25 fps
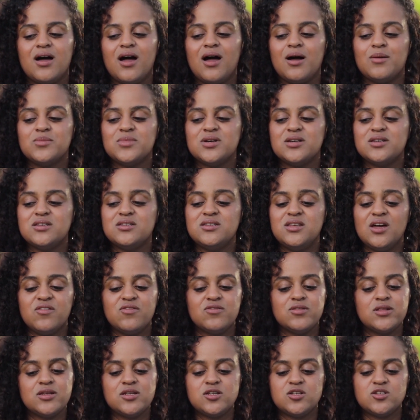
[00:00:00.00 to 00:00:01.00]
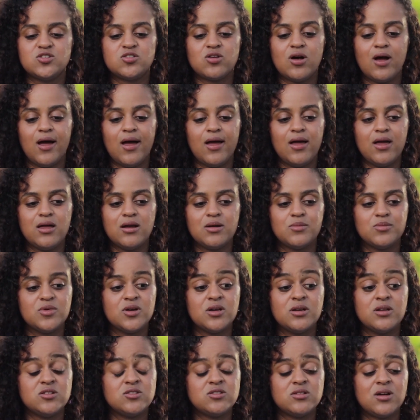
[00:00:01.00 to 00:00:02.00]
I'm gonna definitely try, and I'm
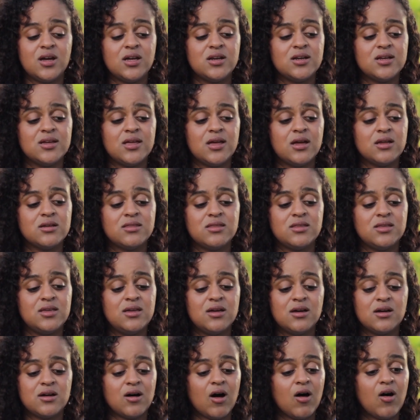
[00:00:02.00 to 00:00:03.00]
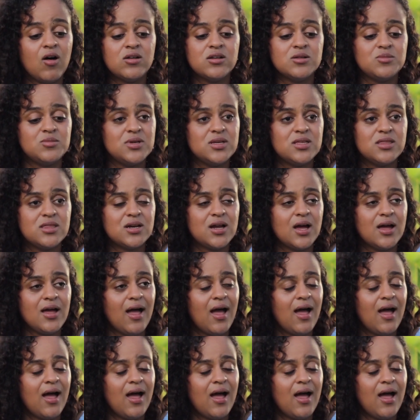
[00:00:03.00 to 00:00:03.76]
gonna try to get the economy that I